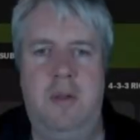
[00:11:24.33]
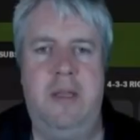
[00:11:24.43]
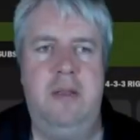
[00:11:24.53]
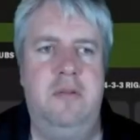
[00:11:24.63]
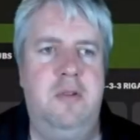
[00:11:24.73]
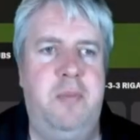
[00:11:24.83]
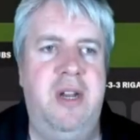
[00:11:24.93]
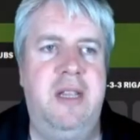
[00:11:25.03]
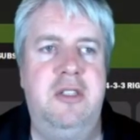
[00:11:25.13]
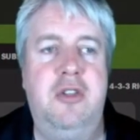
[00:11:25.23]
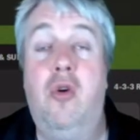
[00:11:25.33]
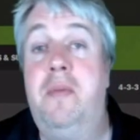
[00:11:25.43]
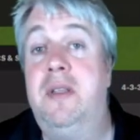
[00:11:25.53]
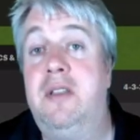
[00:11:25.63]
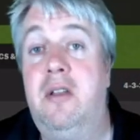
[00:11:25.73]
So yeah, bringing
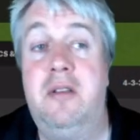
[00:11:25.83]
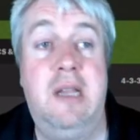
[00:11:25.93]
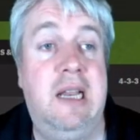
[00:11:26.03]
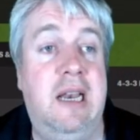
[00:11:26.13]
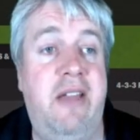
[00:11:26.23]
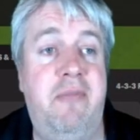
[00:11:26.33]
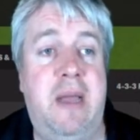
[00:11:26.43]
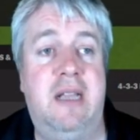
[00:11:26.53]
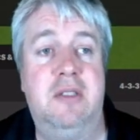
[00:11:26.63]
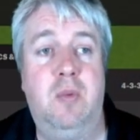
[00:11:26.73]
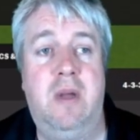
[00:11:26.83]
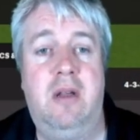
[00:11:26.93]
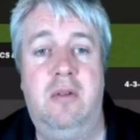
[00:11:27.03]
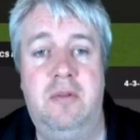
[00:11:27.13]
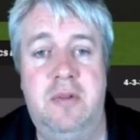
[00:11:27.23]
Tormans on at left back as
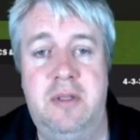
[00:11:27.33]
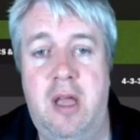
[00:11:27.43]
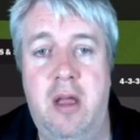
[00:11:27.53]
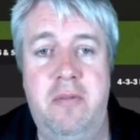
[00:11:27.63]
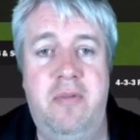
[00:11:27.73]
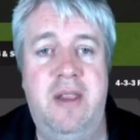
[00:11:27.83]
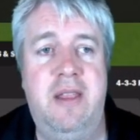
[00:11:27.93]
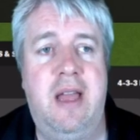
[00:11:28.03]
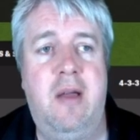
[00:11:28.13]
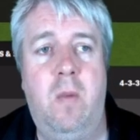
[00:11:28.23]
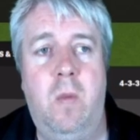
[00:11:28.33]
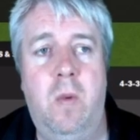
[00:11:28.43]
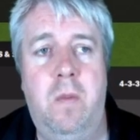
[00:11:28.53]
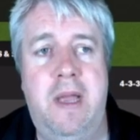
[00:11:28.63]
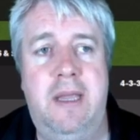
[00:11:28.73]
well. Hopefully that
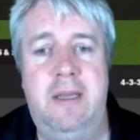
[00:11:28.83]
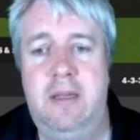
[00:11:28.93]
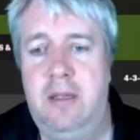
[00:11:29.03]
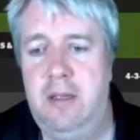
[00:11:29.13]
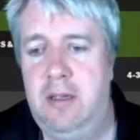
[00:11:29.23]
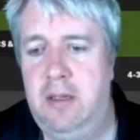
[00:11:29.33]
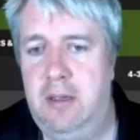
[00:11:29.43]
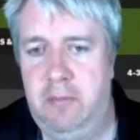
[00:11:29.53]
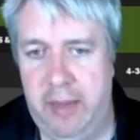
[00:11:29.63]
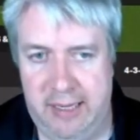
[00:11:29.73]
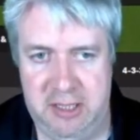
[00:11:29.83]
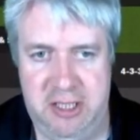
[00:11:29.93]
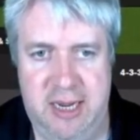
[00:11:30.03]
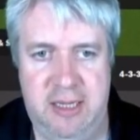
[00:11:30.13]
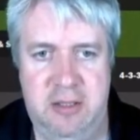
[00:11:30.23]
will make a
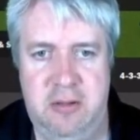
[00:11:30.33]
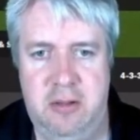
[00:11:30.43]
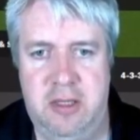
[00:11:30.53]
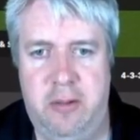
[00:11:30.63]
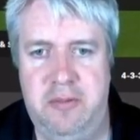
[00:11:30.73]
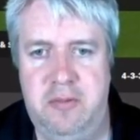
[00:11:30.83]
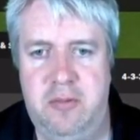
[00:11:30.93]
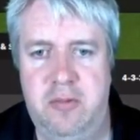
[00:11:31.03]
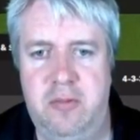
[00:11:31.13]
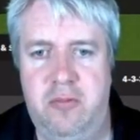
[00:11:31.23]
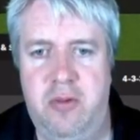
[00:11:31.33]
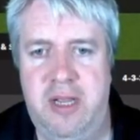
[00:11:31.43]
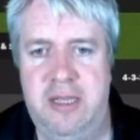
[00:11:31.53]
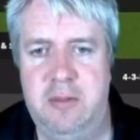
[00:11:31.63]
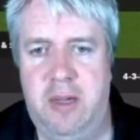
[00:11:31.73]
change. Looks like we're
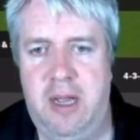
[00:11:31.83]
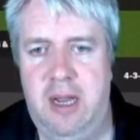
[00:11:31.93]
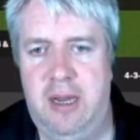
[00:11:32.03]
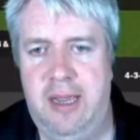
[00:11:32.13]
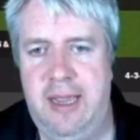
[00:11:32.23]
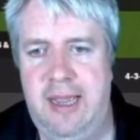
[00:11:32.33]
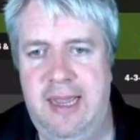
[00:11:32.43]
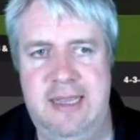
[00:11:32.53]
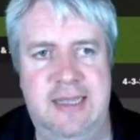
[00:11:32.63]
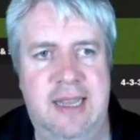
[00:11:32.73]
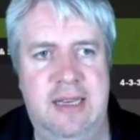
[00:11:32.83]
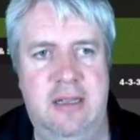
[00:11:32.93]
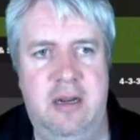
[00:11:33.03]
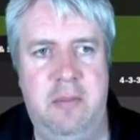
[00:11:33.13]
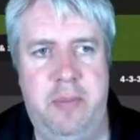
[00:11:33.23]
running into a highlight here. Is
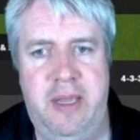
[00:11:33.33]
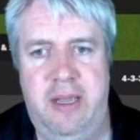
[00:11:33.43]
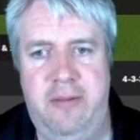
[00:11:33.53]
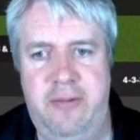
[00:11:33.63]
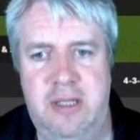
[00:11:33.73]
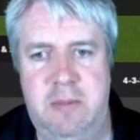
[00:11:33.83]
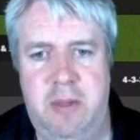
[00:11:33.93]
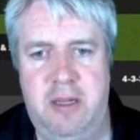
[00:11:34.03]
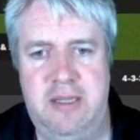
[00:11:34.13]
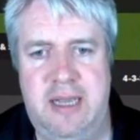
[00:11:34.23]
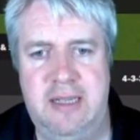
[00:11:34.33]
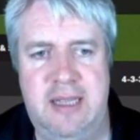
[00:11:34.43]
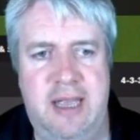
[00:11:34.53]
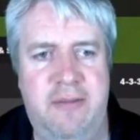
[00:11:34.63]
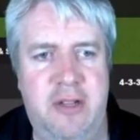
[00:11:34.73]
it going to be for Spartaks?
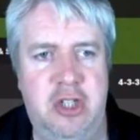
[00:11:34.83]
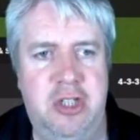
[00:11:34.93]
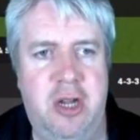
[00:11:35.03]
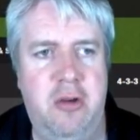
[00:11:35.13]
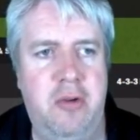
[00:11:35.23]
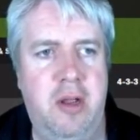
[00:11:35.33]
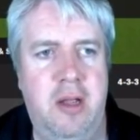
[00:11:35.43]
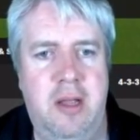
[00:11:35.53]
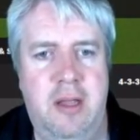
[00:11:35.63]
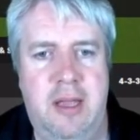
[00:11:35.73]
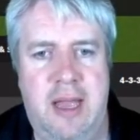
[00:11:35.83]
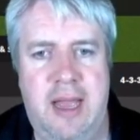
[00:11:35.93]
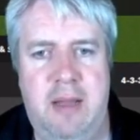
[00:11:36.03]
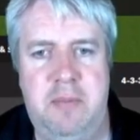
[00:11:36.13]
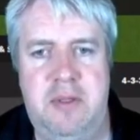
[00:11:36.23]
They have shown
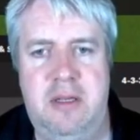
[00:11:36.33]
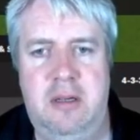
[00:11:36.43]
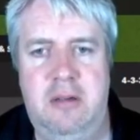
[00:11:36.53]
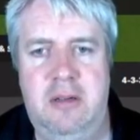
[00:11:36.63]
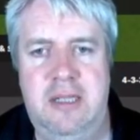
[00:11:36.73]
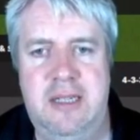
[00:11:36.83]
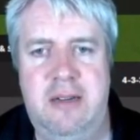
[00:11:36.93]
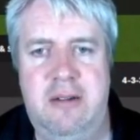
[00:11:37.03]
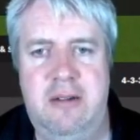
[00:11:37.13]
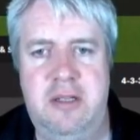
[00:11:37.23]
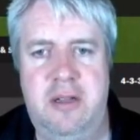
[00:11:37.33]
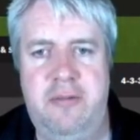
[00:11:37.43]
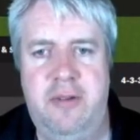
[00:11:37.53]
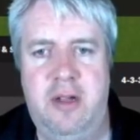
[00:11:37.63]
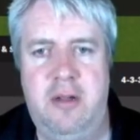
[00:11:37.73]
absolutely zero so
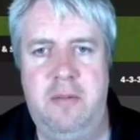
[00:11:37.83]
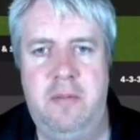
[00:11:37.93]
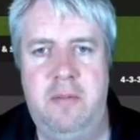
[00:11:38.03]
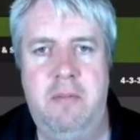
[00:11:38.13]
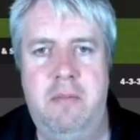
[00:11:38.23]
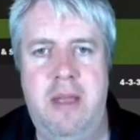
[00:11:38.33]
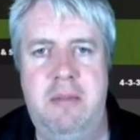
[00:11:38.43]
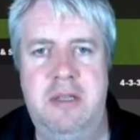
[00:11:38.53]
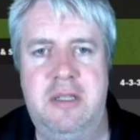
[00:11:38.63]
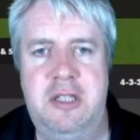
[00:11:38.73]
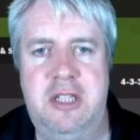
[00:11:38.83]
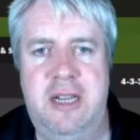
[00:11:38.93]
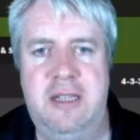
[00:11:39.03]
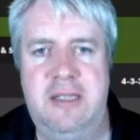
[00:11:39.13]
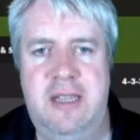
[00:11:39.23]
far, but maybe there's a
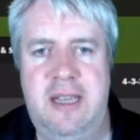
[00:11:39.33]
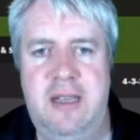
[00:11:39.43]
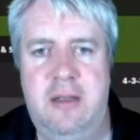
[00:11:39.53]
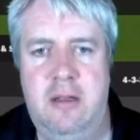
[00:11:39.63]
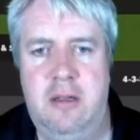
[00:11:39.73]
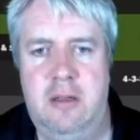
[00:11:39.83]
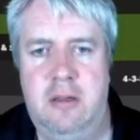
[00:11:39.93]
chance here.